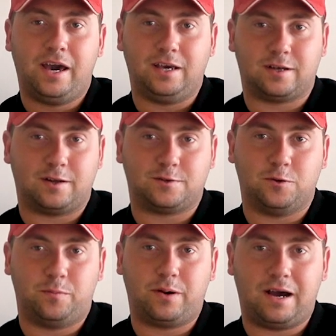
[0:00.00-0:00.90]
He's done us
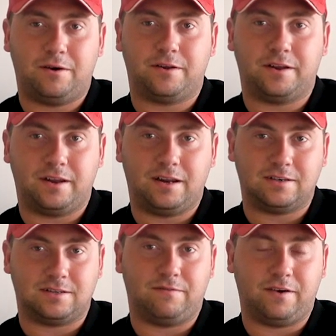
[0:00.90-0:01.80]
all proud, and
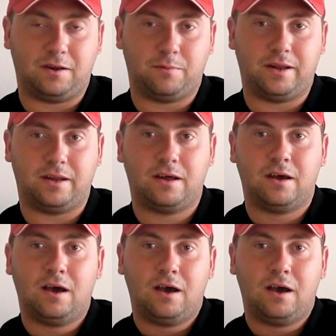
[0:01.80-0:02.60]
listen, if he could win